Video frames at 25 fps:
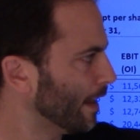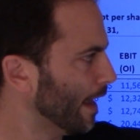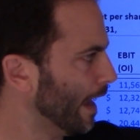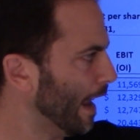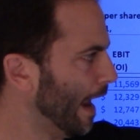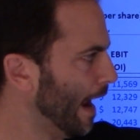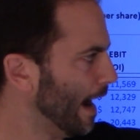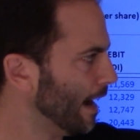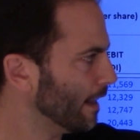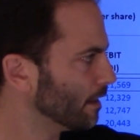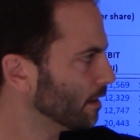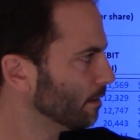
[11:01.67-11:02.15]

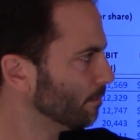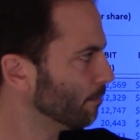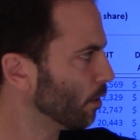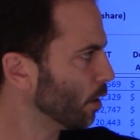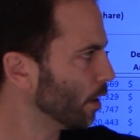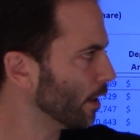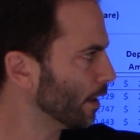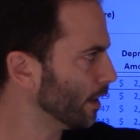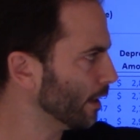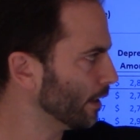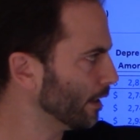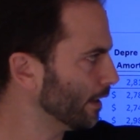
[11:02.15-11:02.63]
Add the
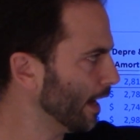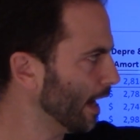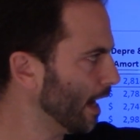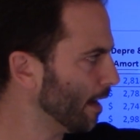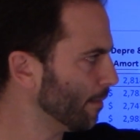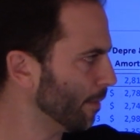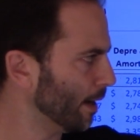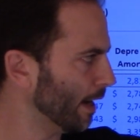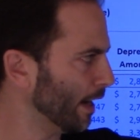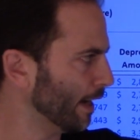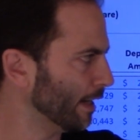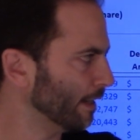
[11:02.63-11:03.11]
market
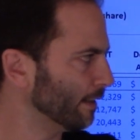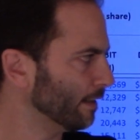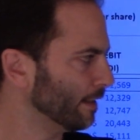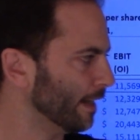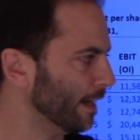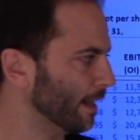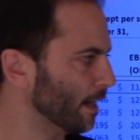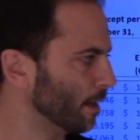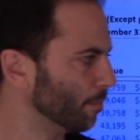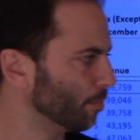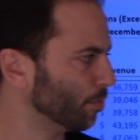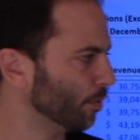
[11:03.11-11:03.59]
cap, I get the
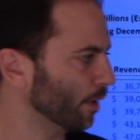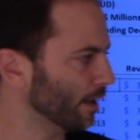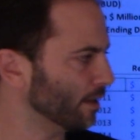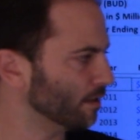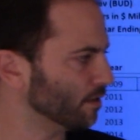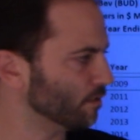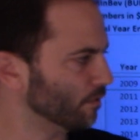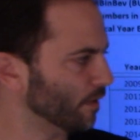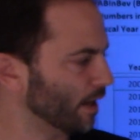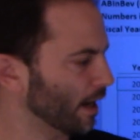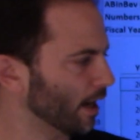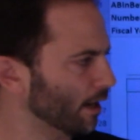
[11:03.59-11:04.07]
enterprise
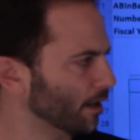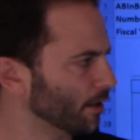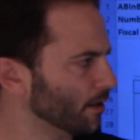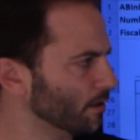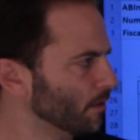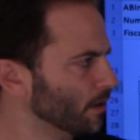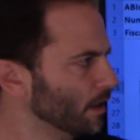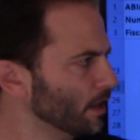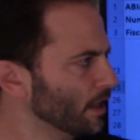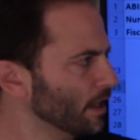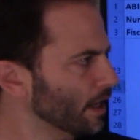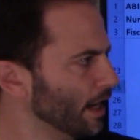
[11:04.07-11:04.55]
value.
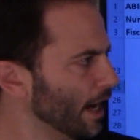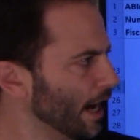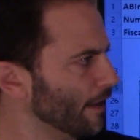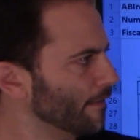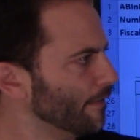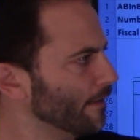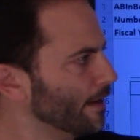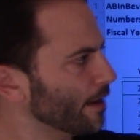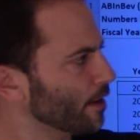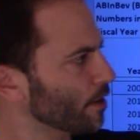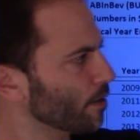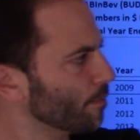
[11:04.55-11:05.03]
And
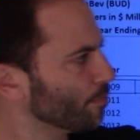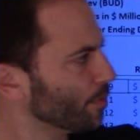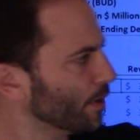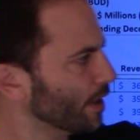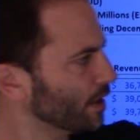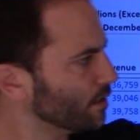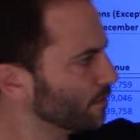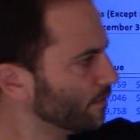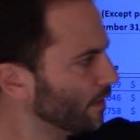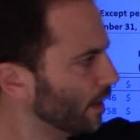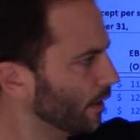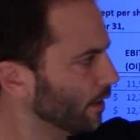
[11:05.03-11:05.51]
the
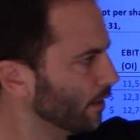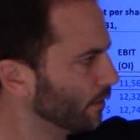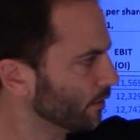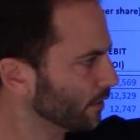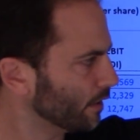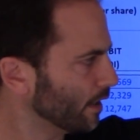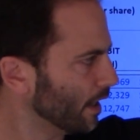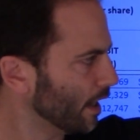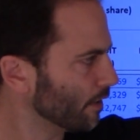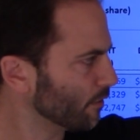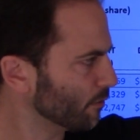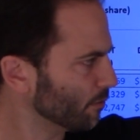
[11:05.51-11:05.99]
enterprise value has
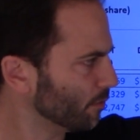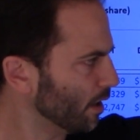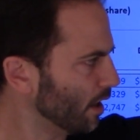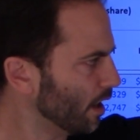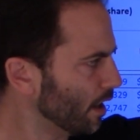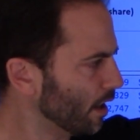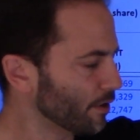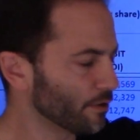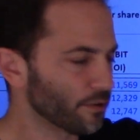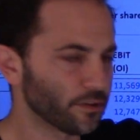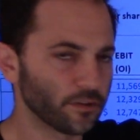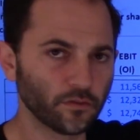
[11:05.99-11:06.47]
gone from
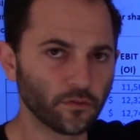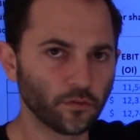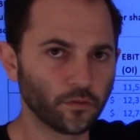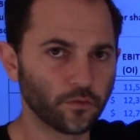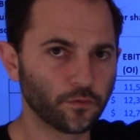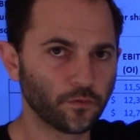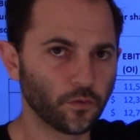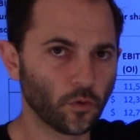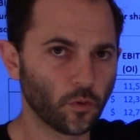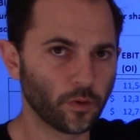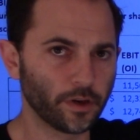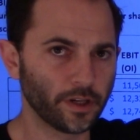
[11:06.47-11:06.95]

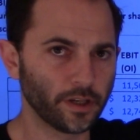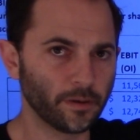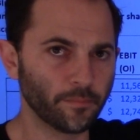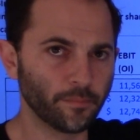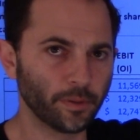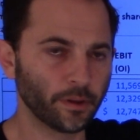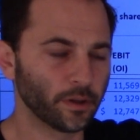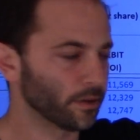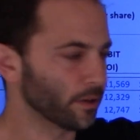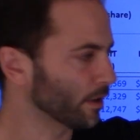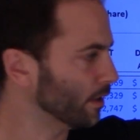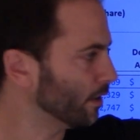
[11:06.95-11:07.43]
$140
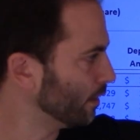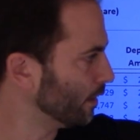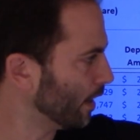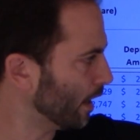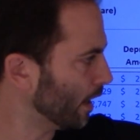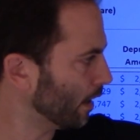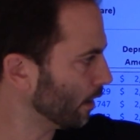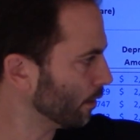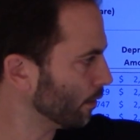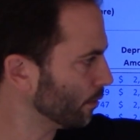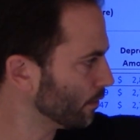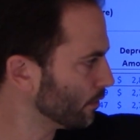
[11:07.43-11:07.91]
billion.
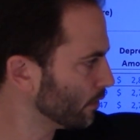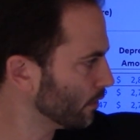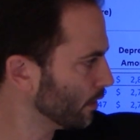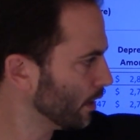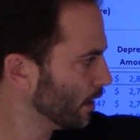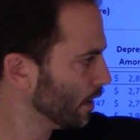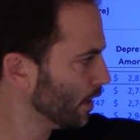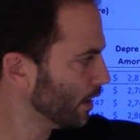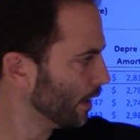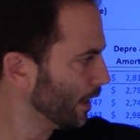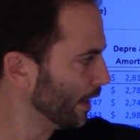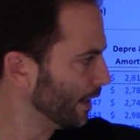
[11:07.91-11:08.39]

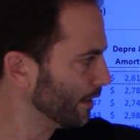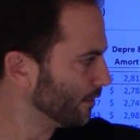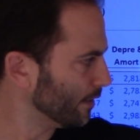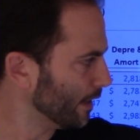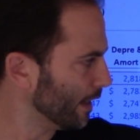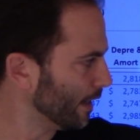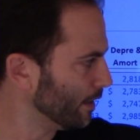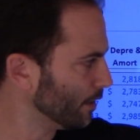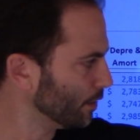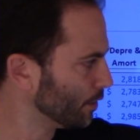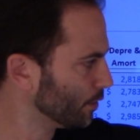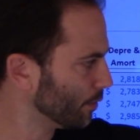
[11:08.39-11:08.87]
It's
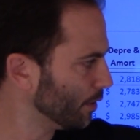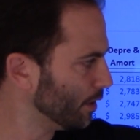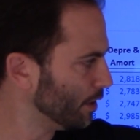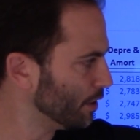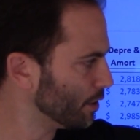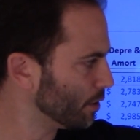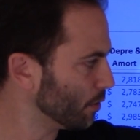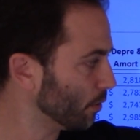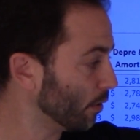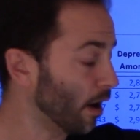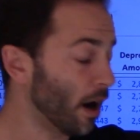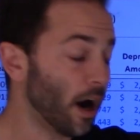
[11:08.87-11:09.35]
increased
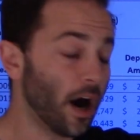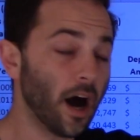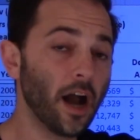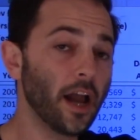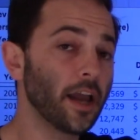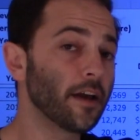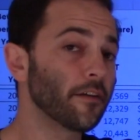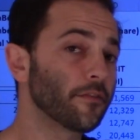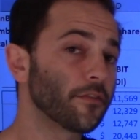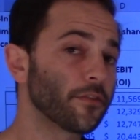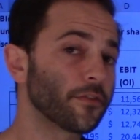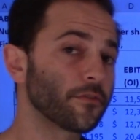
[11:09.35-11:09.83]
to a high
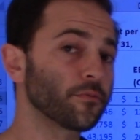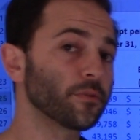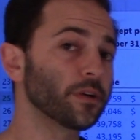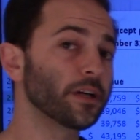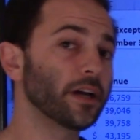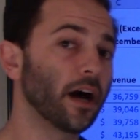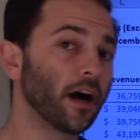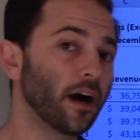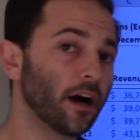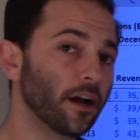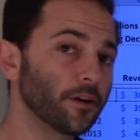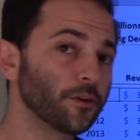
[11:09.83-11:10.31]
of
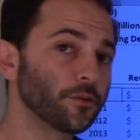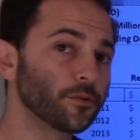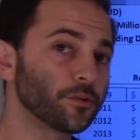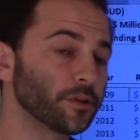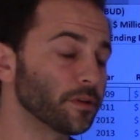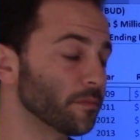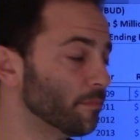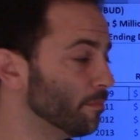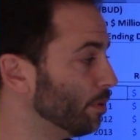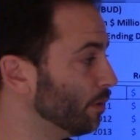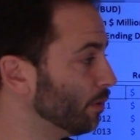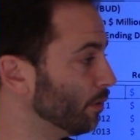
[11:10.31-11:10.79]

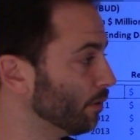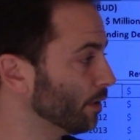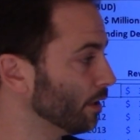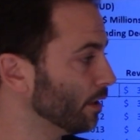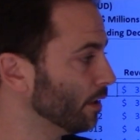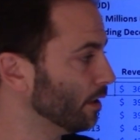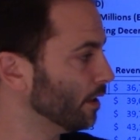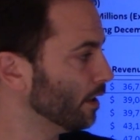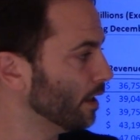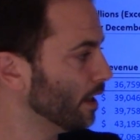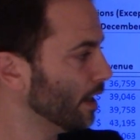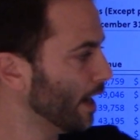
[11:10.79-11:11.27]
$300
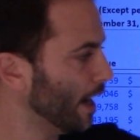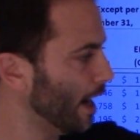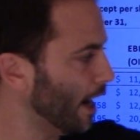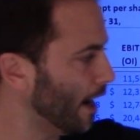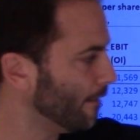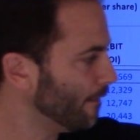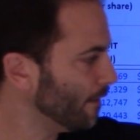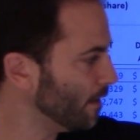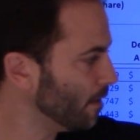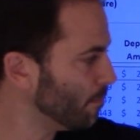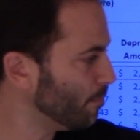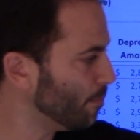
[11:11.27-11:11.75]
billion,
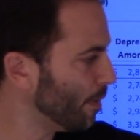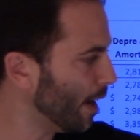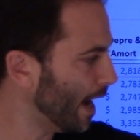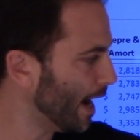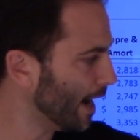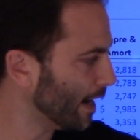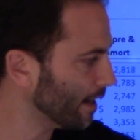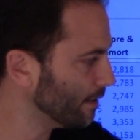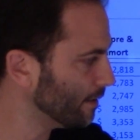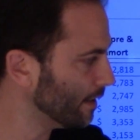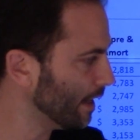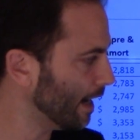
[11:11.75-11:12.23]
and then
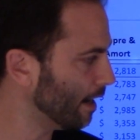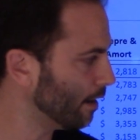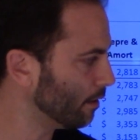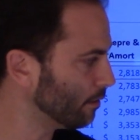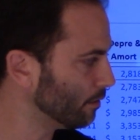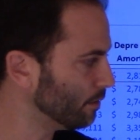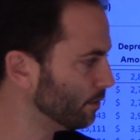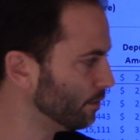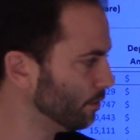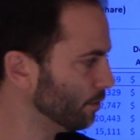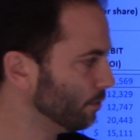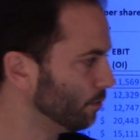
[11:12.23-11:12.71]
back down
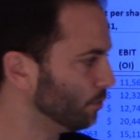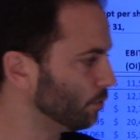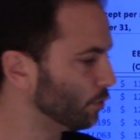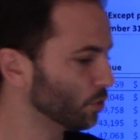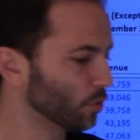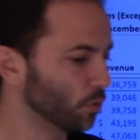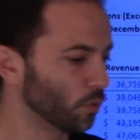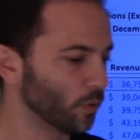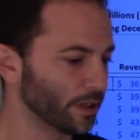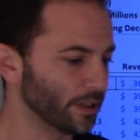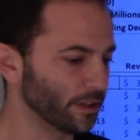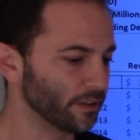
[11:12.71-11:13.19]
to
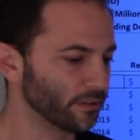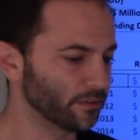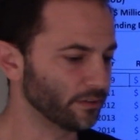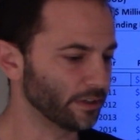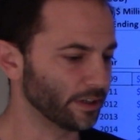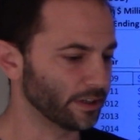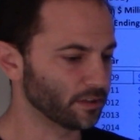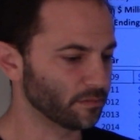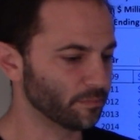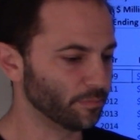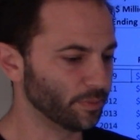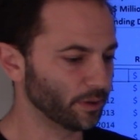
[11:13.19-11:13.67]

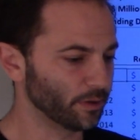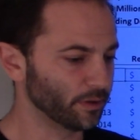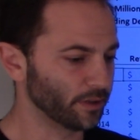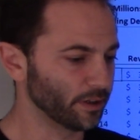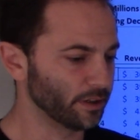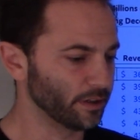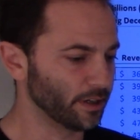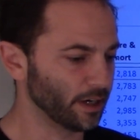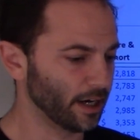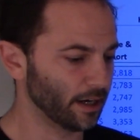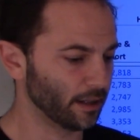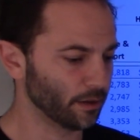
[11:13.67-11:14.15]
$26
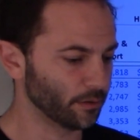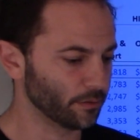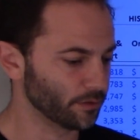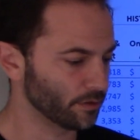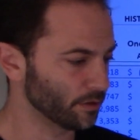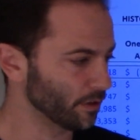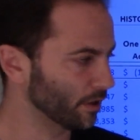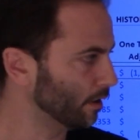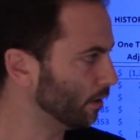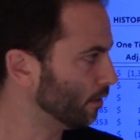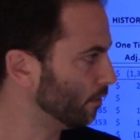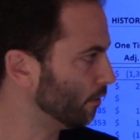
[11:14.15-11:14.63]
billion
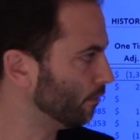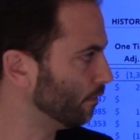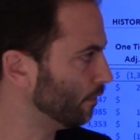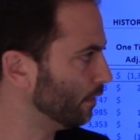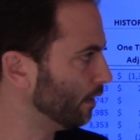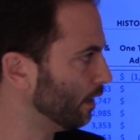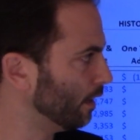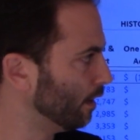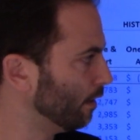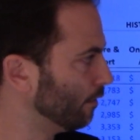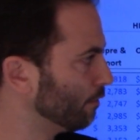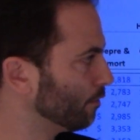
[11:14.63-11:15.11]

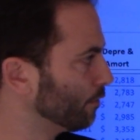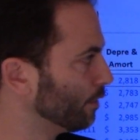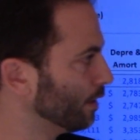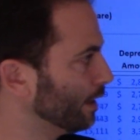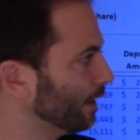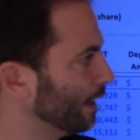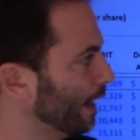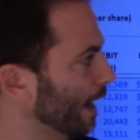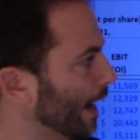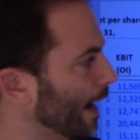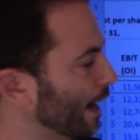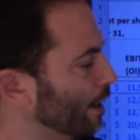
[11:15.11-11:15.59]
of free
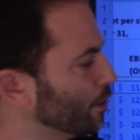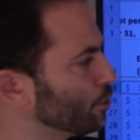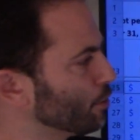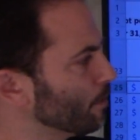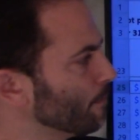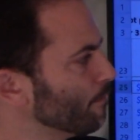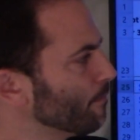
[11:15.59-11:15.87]
cash.